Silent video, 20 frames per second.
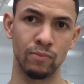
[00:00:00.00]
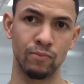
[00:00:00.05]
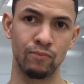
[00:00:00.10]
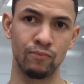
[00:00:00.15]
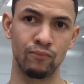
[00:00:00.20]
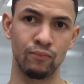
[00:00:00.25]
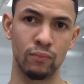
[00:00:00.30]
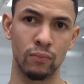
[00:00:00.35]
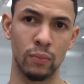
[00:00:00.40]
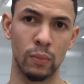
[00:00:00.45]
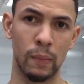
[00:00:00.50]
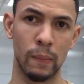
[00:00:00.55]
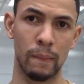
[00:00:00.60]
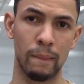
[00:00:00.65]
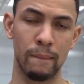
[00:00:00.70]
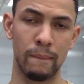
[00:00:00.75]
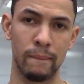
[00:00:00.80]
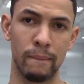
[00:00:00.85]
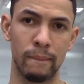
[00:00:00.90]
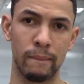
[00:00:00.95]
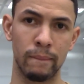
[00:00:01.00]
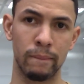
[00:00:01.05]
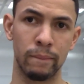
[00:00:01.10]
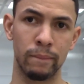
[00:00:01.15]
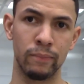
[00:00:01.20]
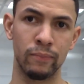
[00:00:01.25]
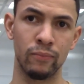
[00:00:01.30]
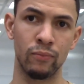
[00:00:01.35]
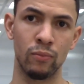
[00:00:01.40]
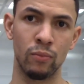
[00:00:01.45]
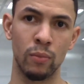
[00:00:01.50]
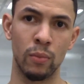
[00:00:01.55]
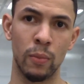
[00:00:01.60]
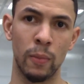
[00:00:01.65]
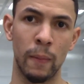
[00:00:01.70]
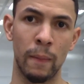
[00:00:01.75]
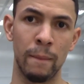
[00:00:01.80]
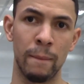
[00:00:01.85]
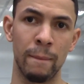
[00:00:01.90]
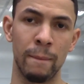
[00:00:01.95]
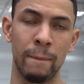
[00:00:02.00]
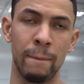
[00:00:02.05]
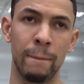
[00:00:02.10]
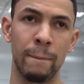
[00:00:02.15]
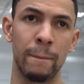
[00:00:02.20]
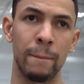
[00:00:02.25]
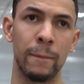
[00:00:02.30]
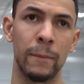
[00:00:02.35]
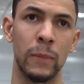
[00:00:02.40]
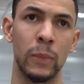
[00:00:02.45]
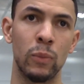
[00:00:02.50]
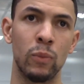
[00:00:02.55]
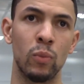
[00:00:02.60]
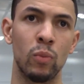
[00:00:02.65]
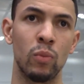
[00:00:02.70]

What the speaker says: kept you here this season. How does that make you feel?